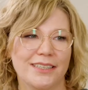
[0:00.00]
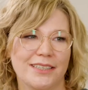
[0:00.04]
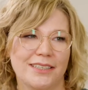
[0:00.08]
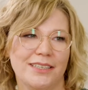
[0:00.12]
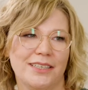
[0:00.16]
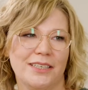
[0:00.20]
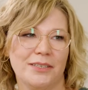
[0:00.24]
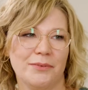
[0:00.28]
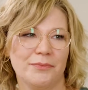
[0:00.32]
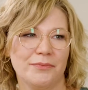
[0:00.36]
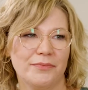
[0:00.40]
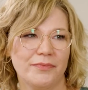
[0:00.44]

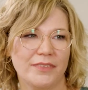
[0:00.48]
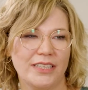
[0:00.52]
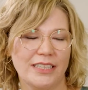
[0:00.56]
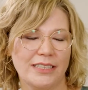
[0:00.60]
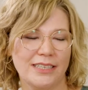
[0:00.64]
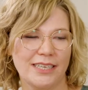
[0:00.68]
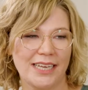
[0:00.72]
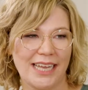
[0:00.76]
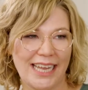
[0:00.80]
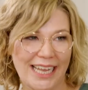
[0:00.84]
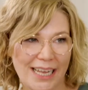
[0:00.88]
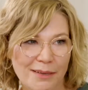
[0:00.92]

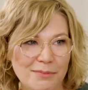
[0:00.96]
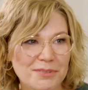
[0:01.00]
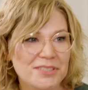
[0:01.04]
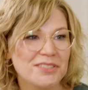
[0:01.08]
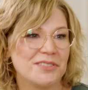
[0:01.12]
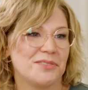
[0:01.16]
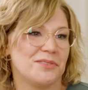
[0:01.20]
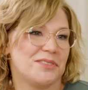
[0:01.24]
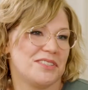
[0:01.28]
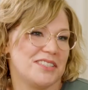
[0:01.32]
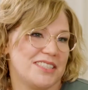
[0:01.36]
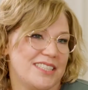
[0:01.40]
It
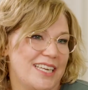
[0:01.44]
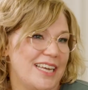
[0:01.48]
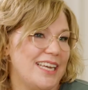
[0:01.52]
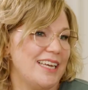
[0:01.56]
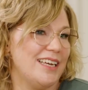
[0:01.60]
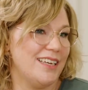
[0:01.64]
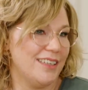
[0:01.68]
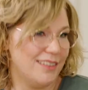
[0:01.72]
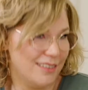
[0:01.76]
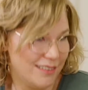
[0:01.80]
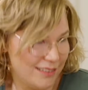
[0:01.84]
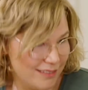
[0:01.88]
helps to
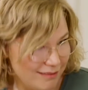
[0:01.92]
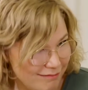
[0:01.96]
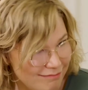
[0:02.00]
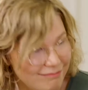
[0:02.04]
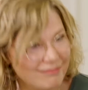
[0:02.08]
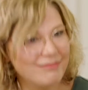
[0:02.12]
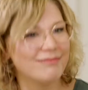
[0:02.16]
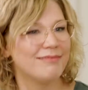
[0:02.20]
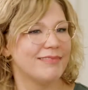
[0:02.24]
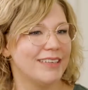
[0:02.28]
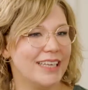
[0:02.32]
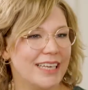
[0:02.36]
stay
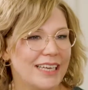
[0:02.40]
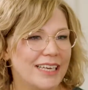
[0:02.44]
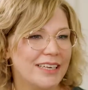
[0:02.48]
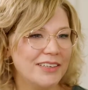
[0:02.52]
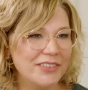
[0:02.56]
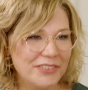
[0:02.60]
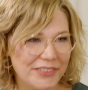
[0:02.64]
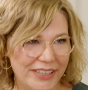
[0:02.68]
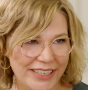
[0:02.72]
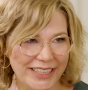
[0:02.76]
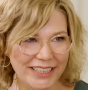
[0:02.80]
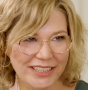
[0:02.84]

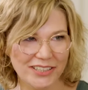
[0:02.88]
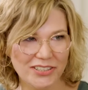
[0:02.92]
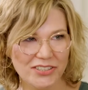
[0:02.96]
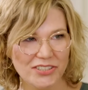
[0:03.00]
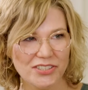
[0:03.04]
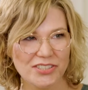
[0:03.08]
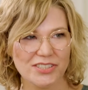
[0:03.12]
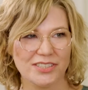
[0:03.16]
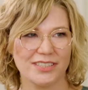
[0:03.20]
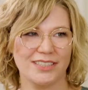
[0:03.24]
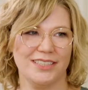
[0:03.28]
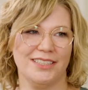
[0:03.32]
in
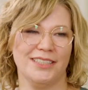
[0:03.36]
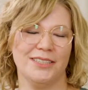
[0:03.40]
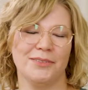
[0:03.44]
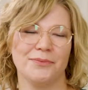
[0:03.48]
range